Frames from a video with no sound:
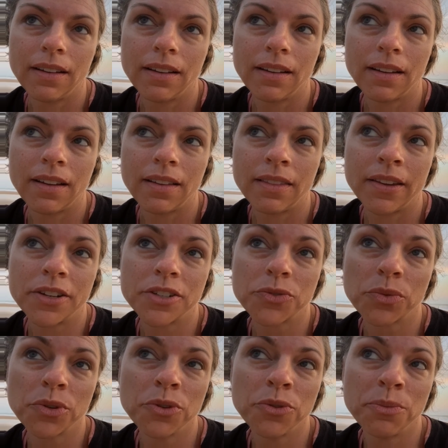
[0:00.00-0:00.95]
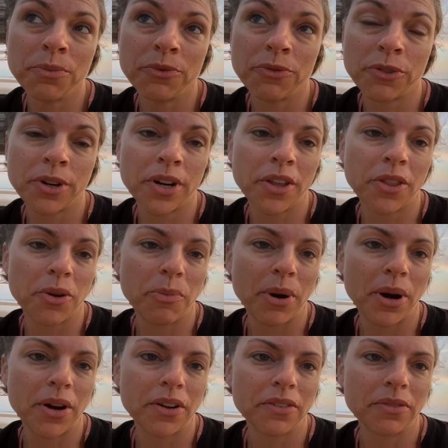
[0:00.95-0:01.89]
there's room for another
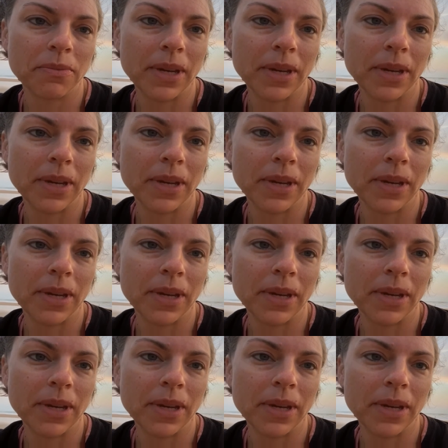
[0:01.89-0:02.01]
part of me.